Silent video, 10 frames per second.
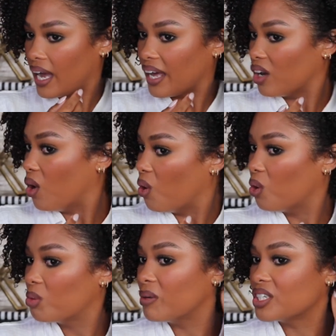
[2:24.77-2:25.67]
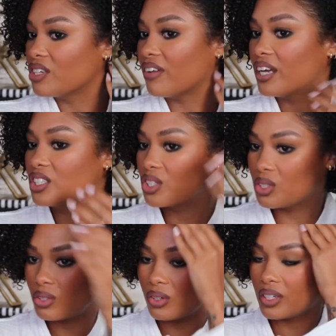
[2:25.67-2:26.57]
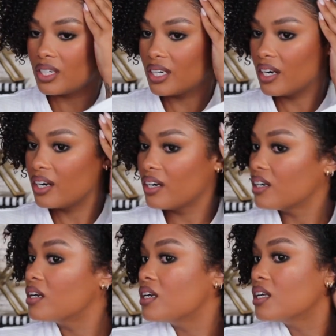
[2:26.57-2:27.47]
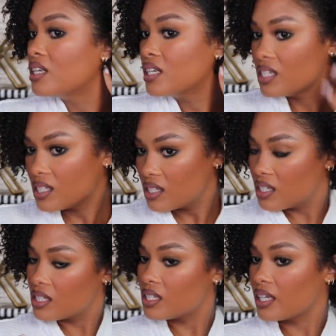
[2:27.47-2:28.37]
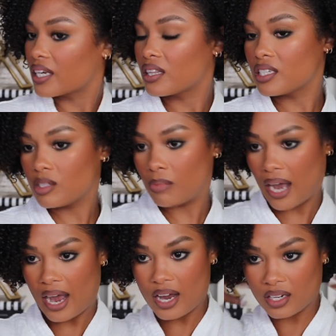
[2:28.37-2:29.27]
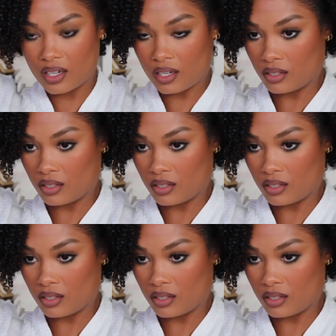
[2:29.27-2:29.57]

add a whole bunch of edge control here to slick this back